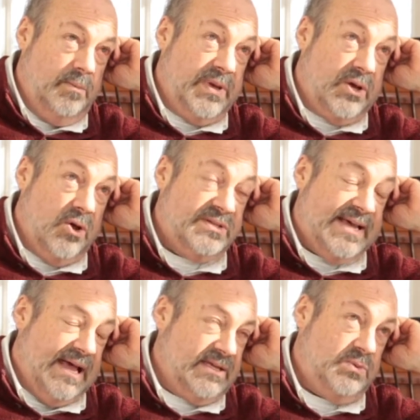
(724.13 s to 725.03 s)
because
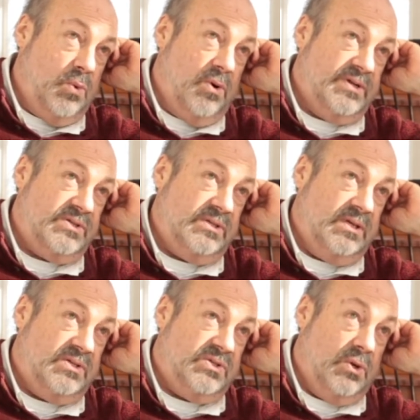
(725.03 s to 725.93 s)
Alex Moore
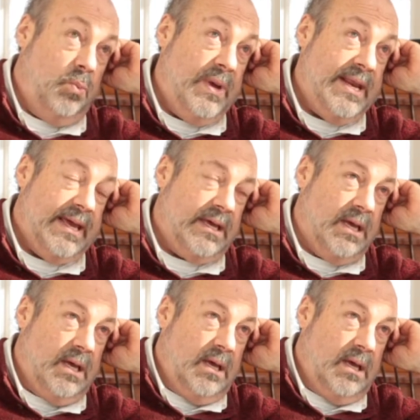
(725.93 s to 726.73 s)
is so winning,